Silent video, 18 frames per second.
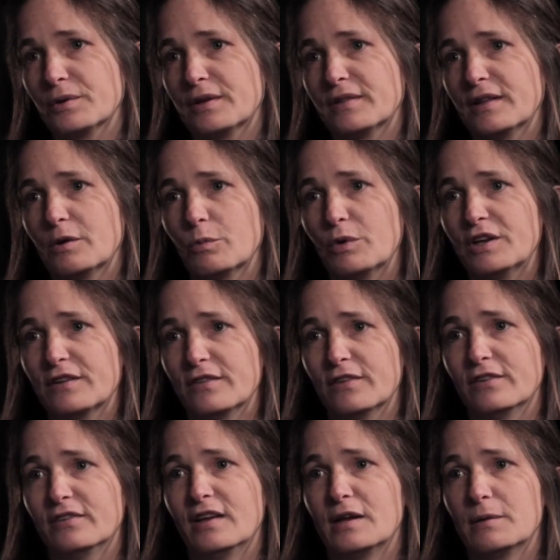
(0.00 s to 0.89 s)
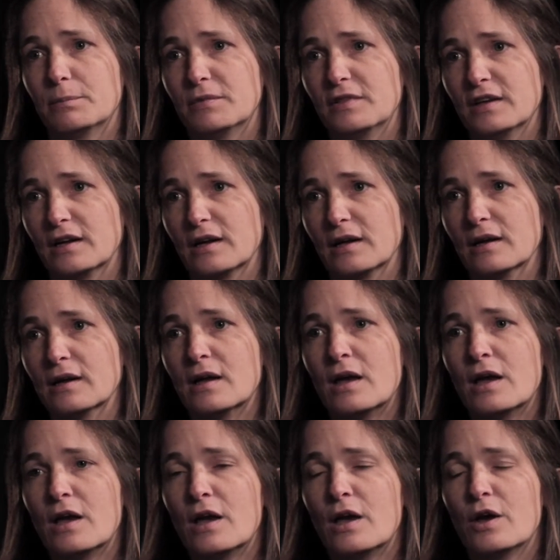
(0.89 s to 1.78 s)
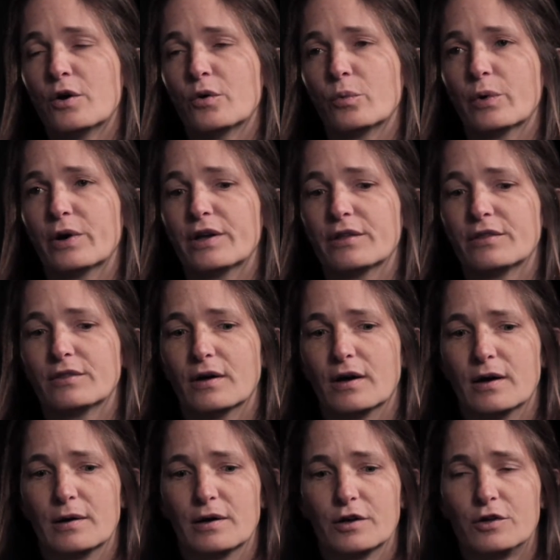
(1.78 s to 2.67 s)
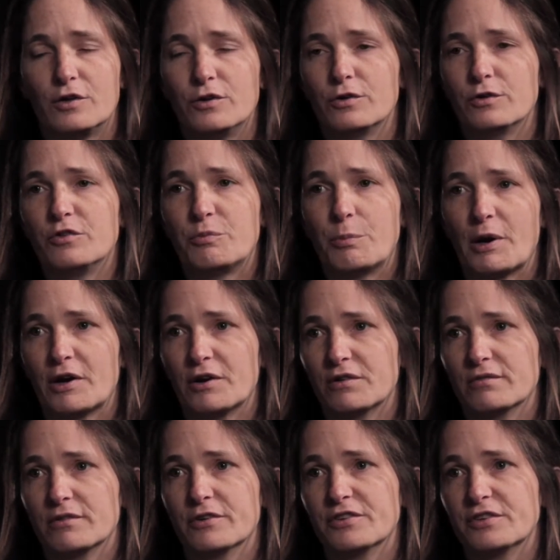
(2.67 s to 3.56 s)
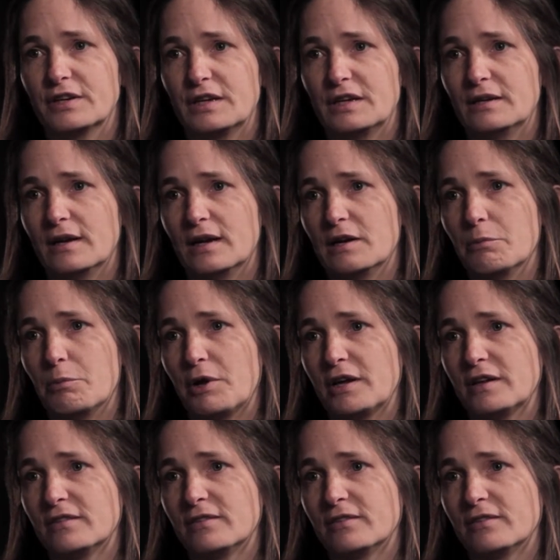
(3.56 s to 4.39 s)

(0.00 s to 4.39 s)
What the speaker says: And then we did the same thing with a huge biodiversity database.